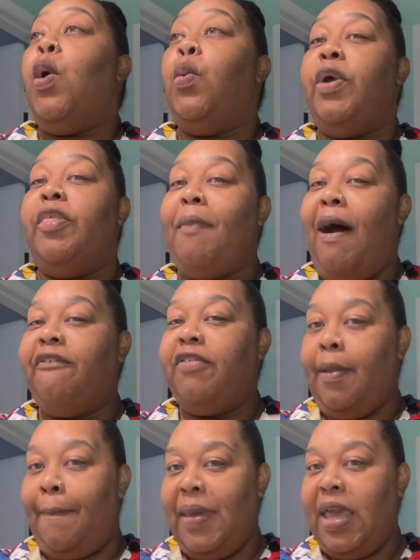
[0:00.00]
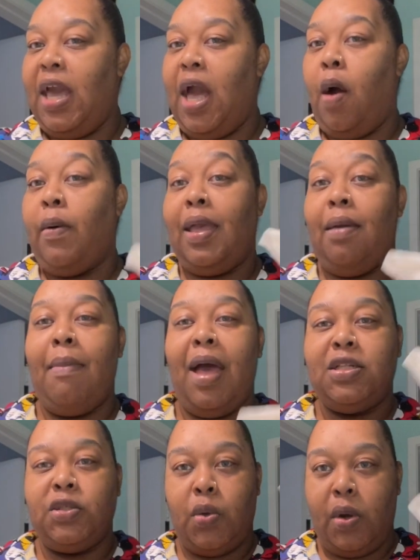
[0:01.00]
with my flamingo in
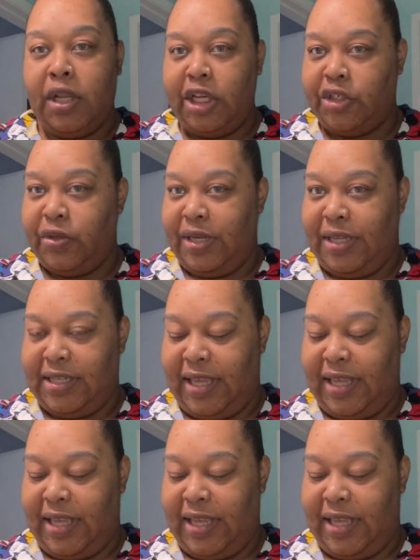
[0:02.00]
my toiletry